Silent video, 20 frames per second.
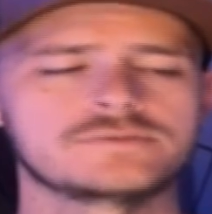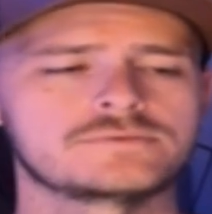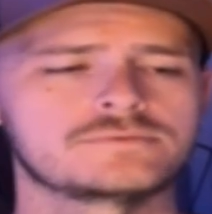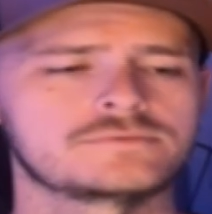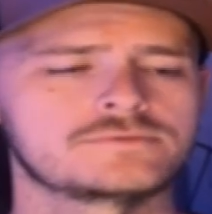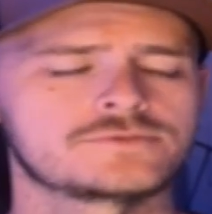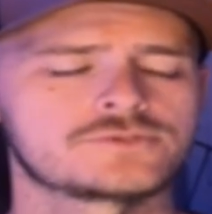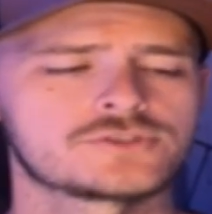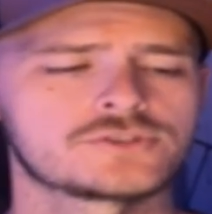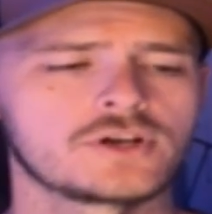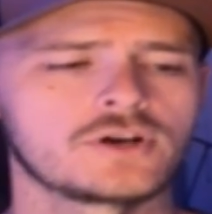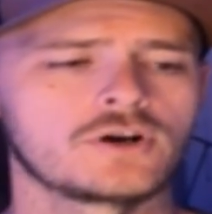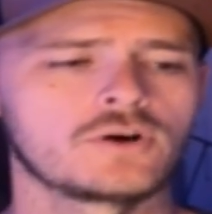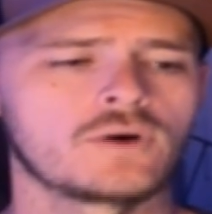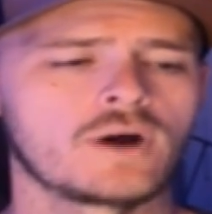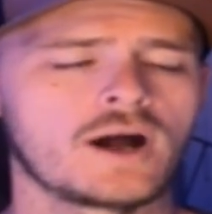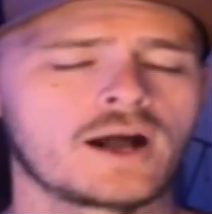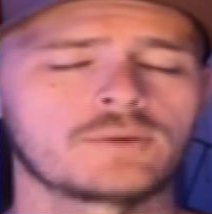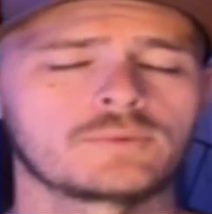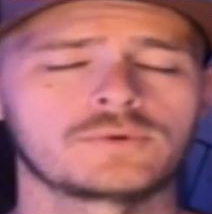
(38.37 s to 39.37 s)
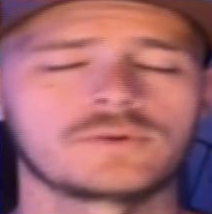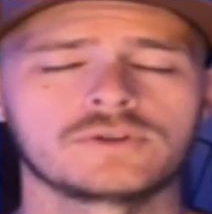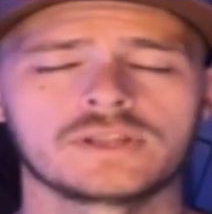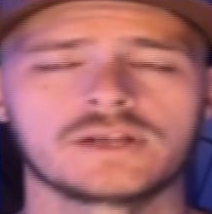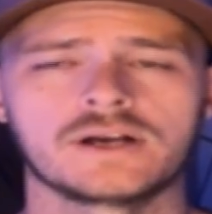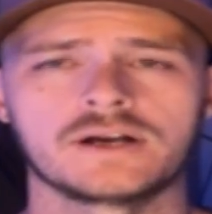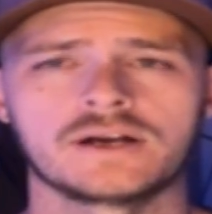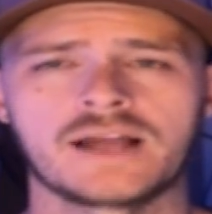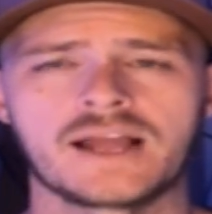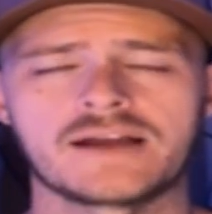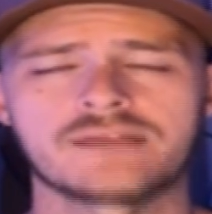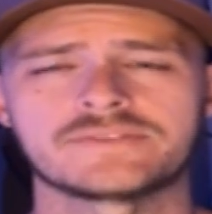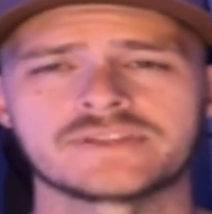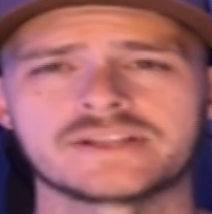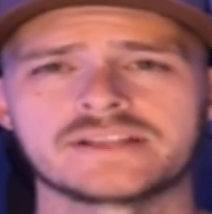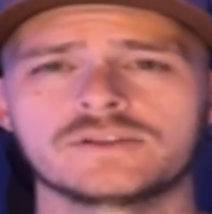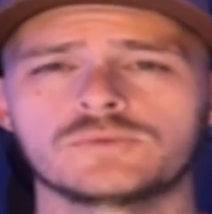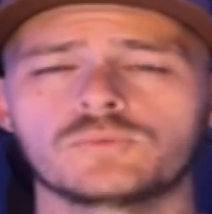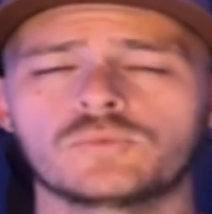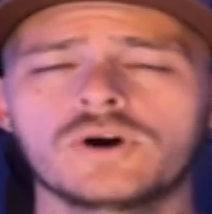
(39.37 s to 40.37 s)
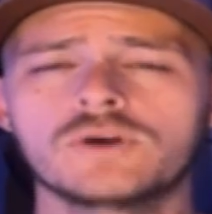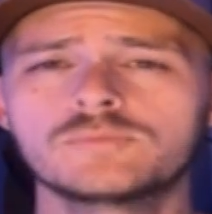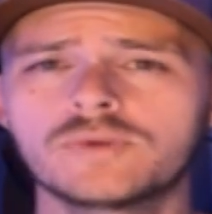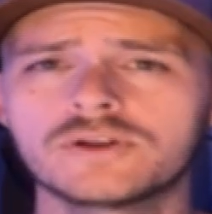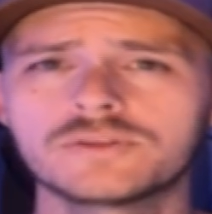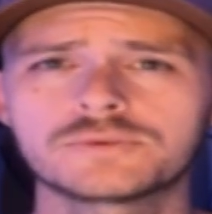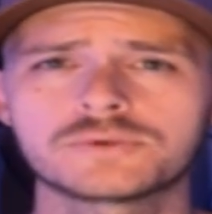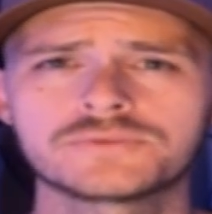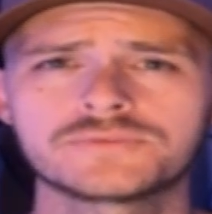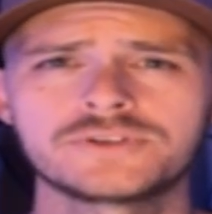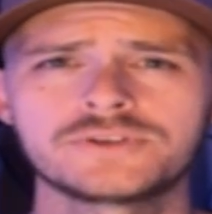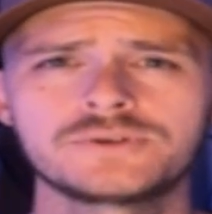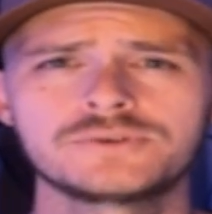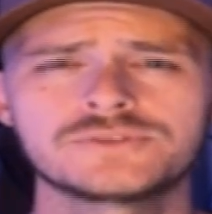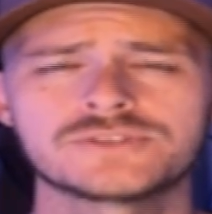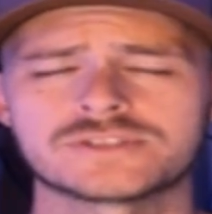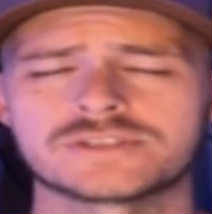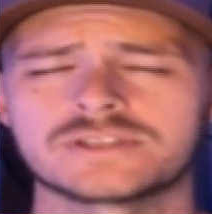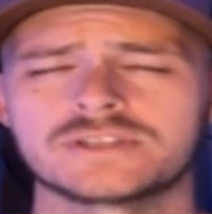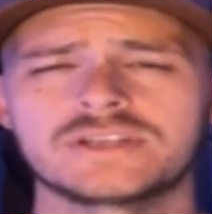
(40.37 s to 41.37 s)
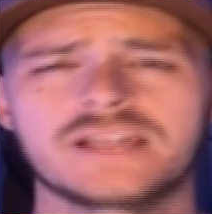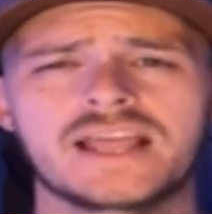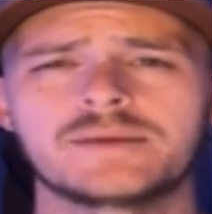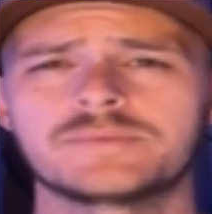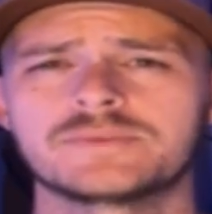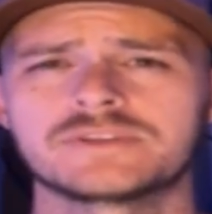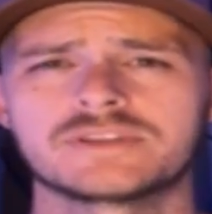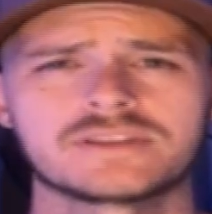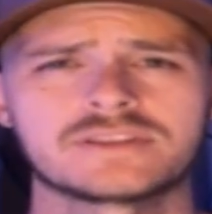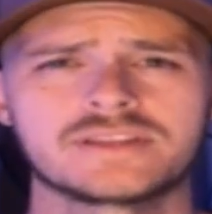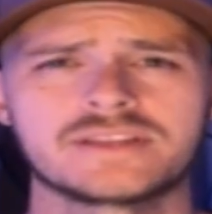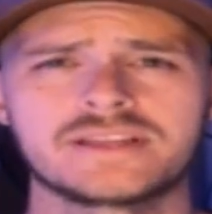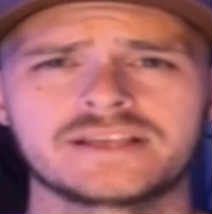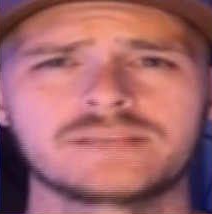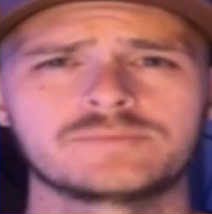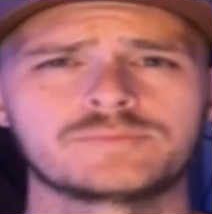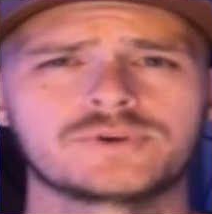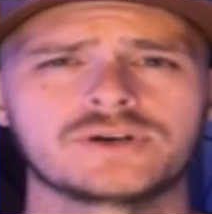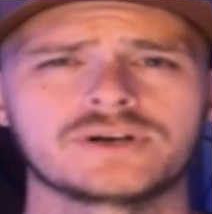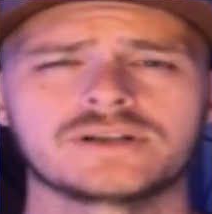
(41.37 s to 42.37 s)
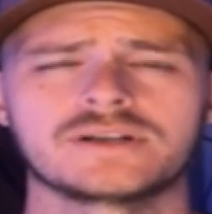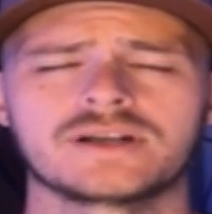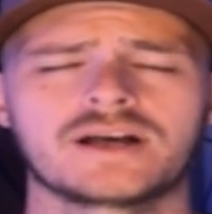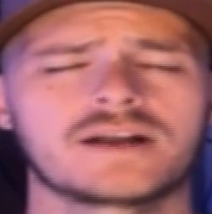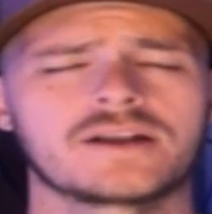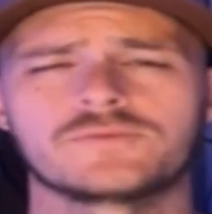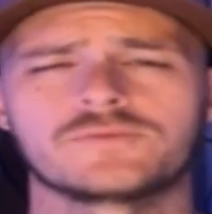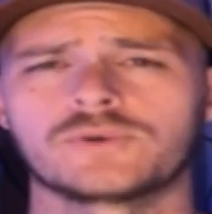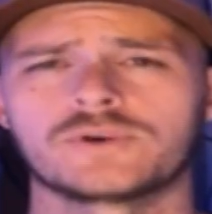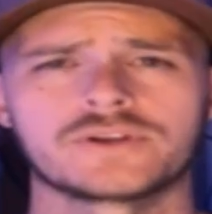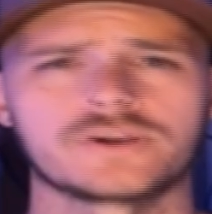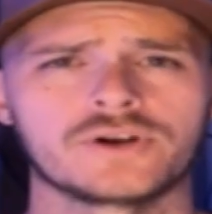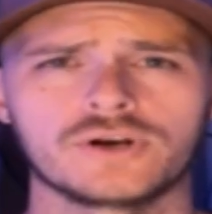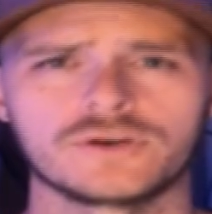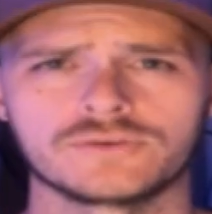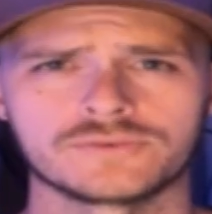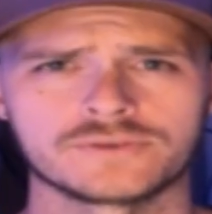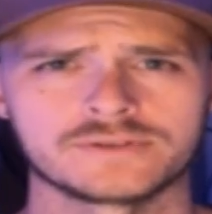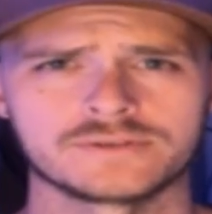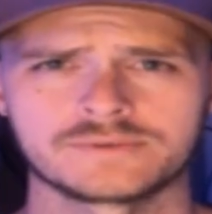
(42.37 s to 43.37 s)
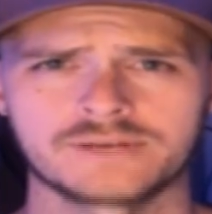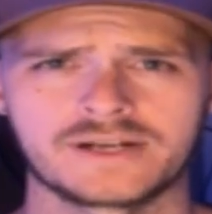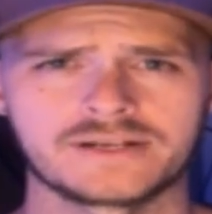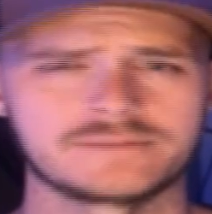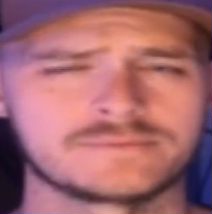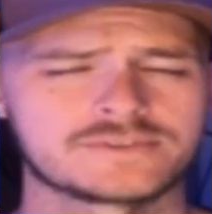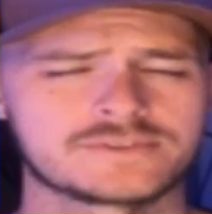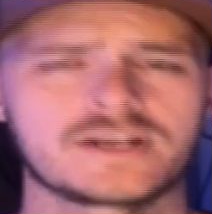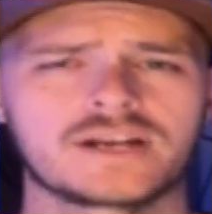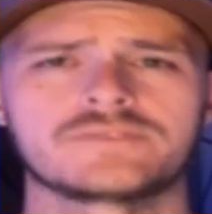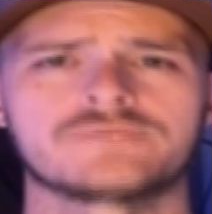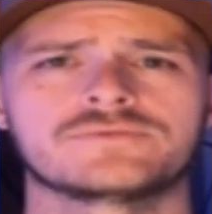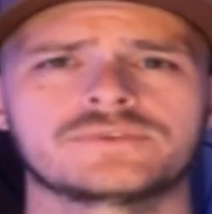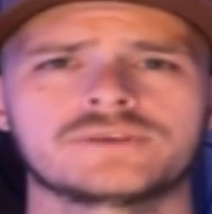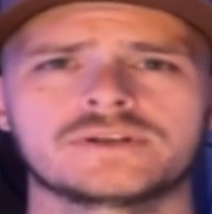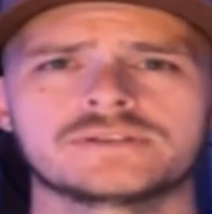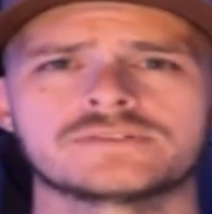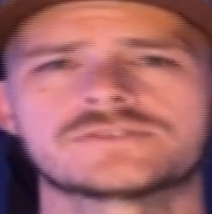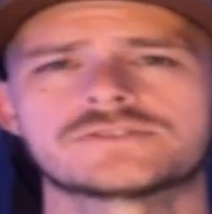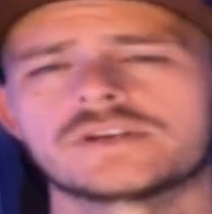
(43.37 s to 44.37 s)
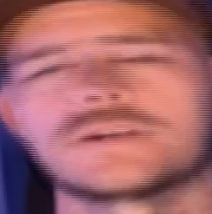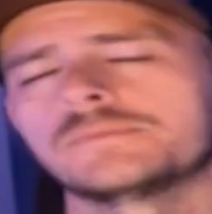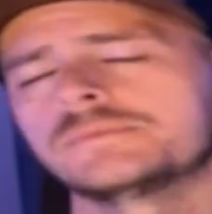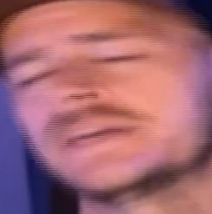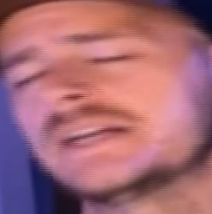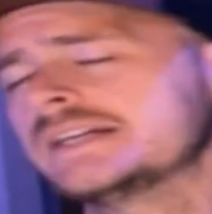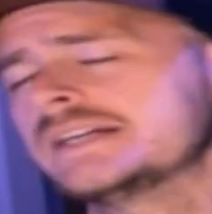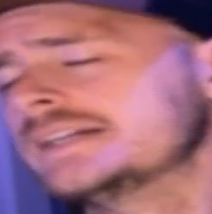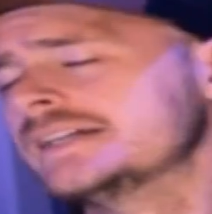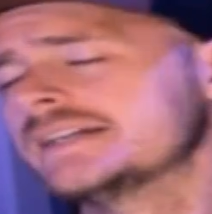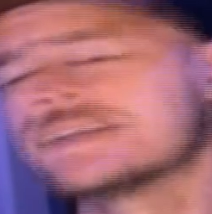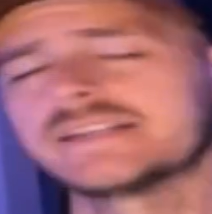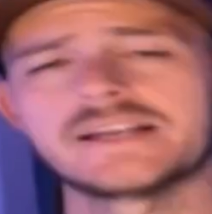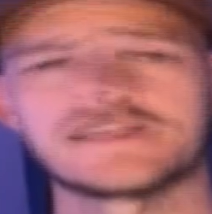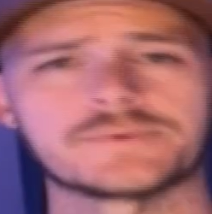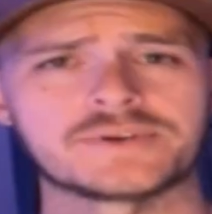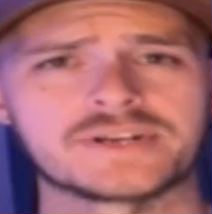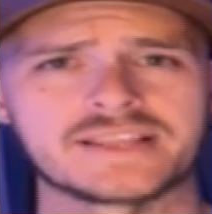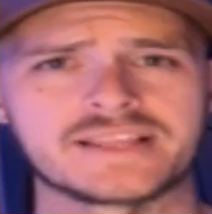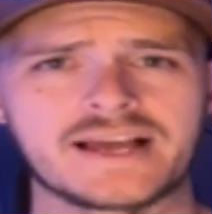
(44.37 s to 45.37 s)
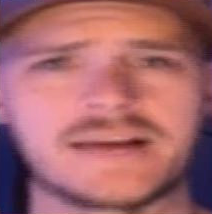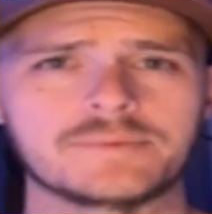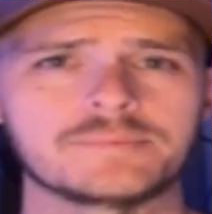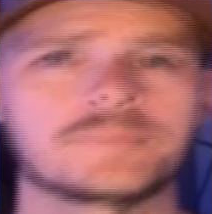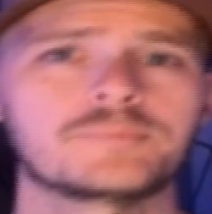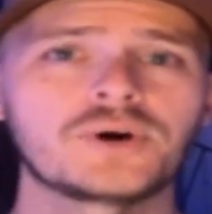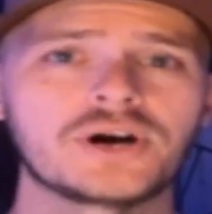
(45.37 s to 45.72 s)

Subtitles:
So I will have that in the 1 month review, just the name of the thing, but I don't even want to go over it, right? It's not even fun. So get rid of that.